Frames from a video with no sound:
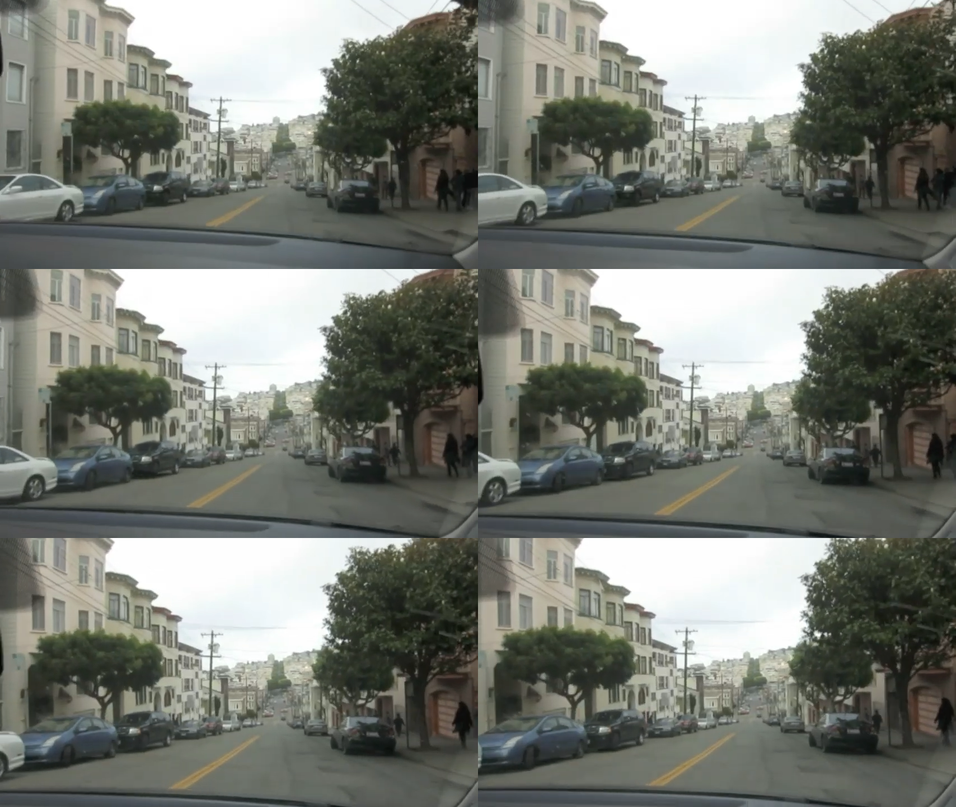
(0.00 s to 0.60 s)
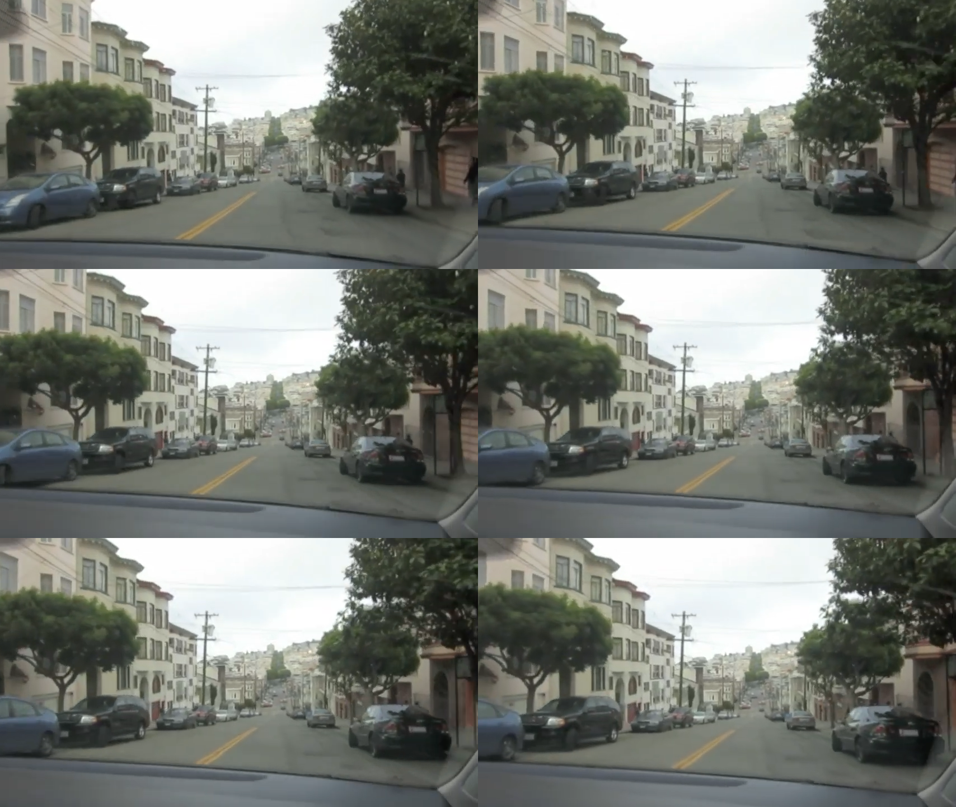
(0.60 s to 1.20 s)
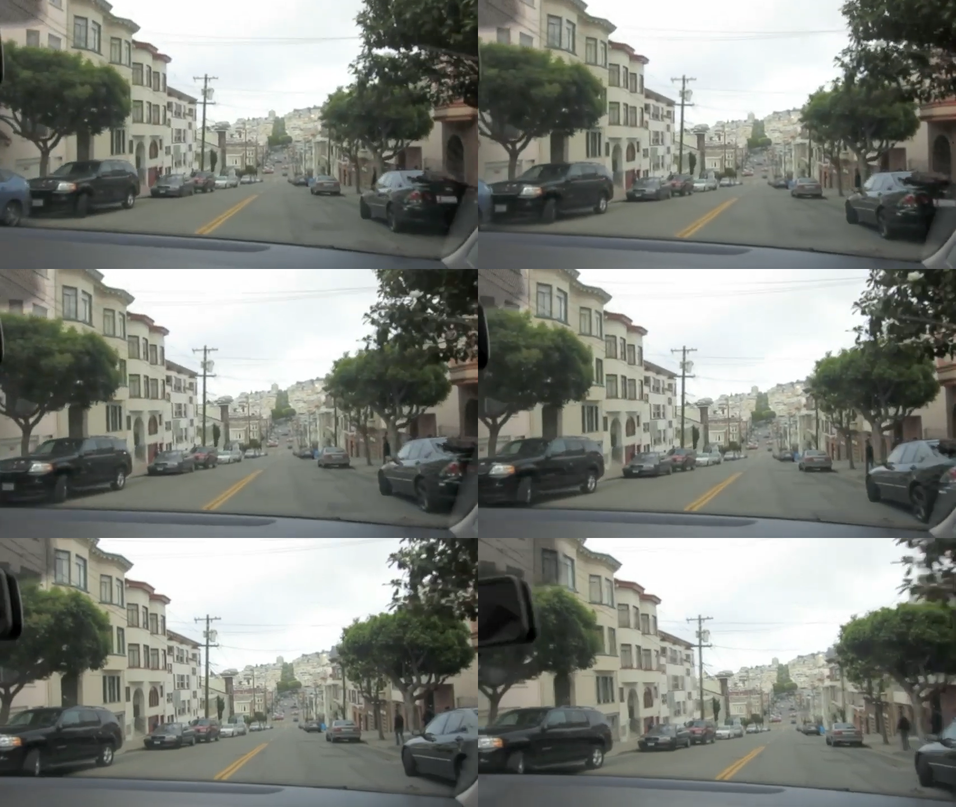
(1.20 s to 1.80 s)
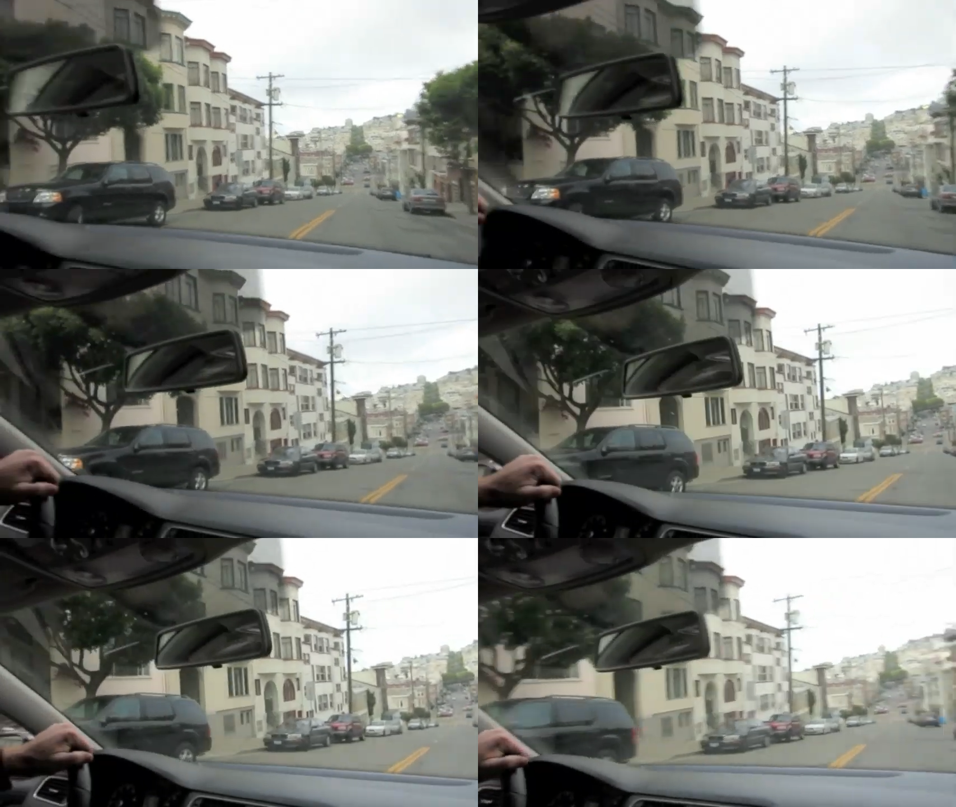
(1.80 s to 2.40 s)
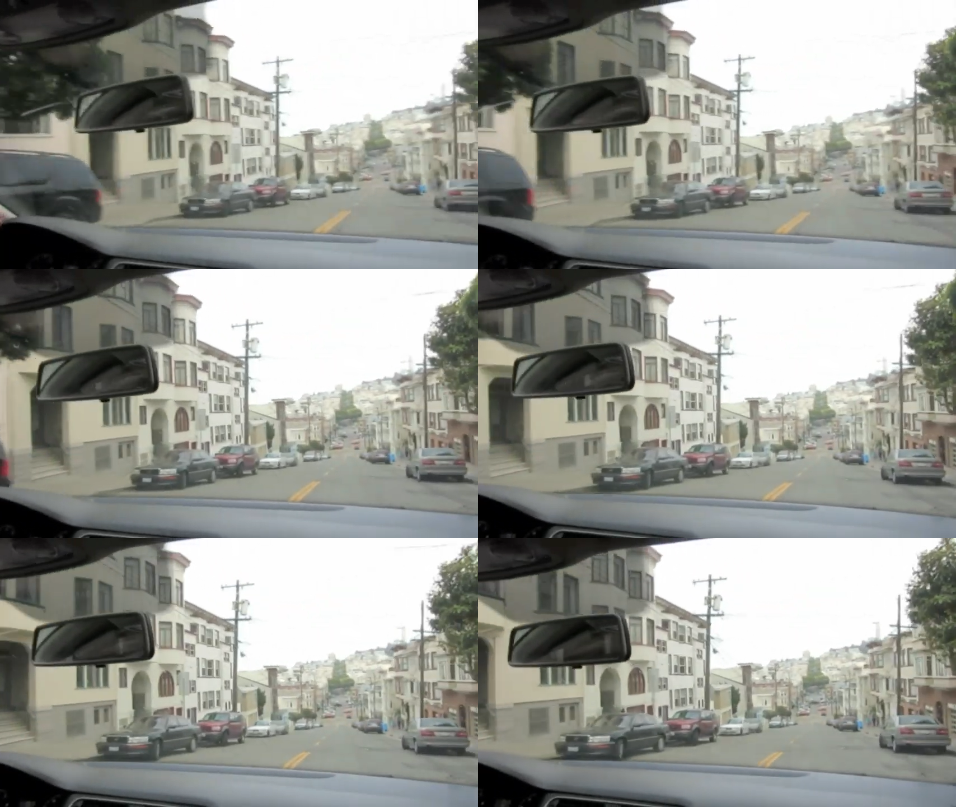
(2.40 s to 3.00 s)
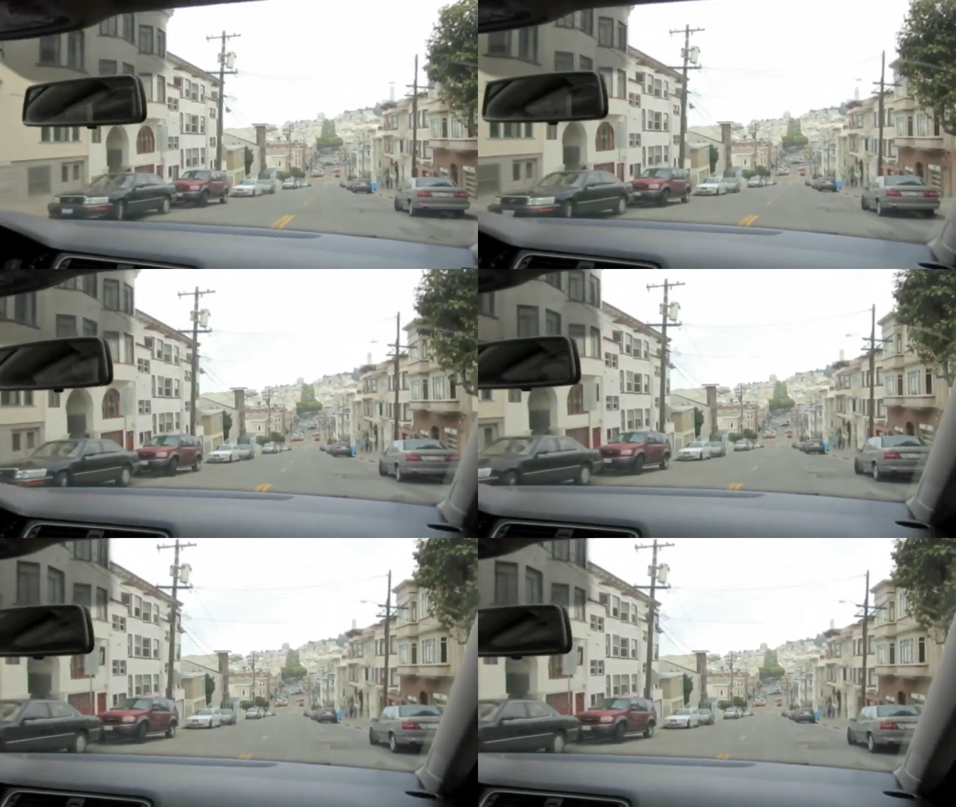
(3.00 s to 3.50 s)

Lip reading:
Nobody's mouth can be seen.